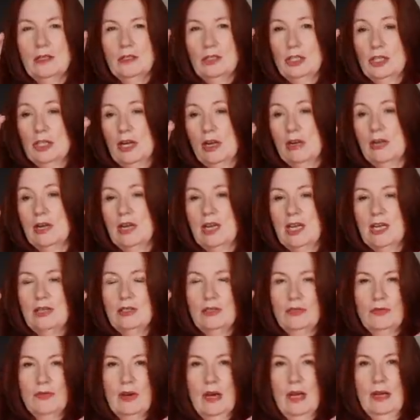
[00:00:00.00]
chunky
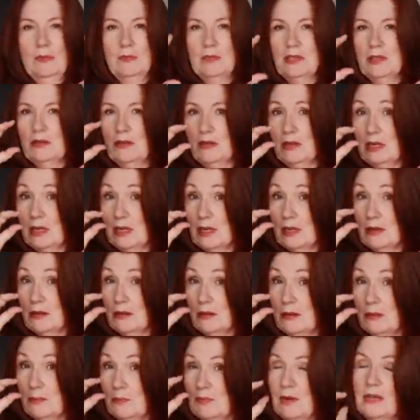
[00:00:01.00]
stripes, not the
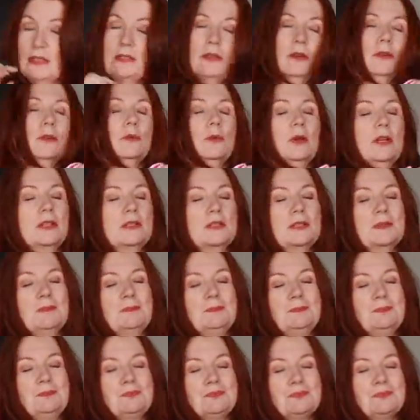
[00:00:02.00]
little Breton ones.